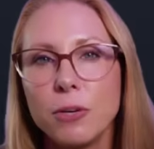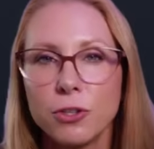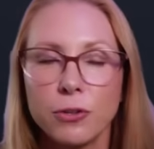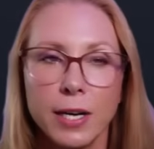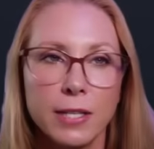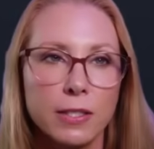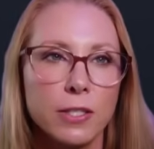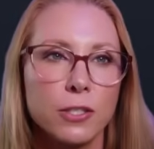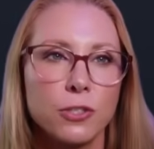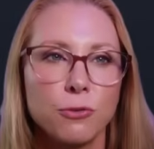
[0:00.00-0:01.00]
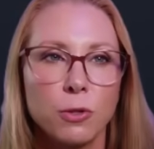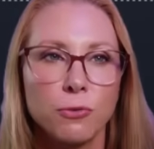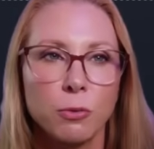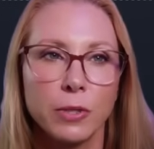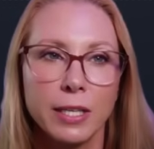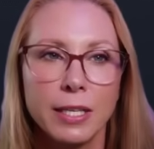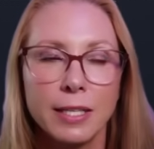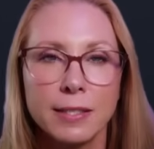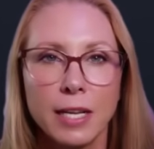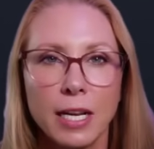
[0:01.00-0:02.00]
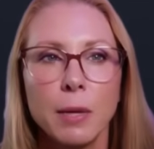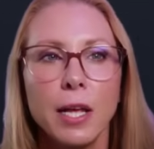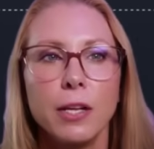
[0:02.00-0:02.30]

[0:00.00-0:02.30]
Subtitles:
trades, and this is true for really any setup.